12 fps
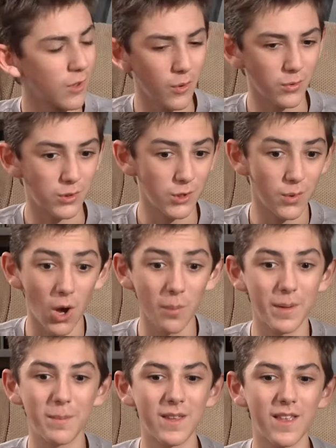So do all
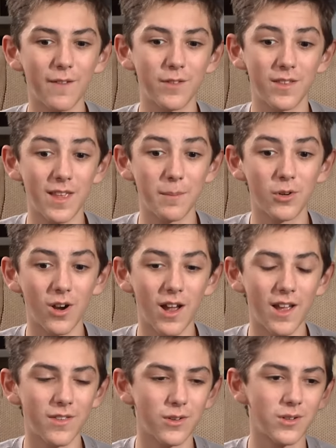babies have the same
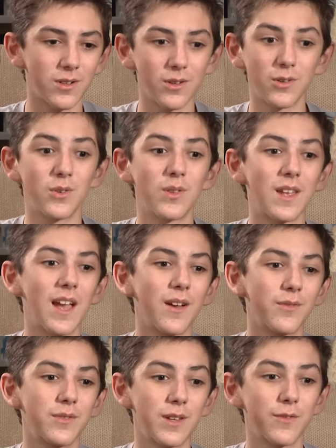cries, or do they
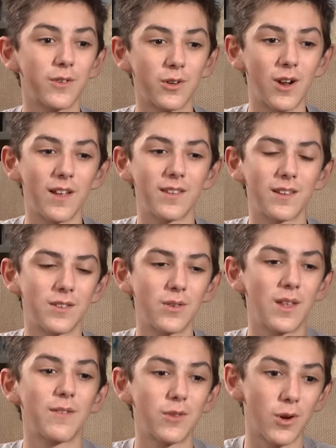have different cries? Like, do
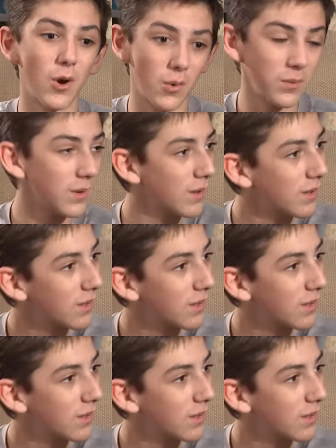they have their own?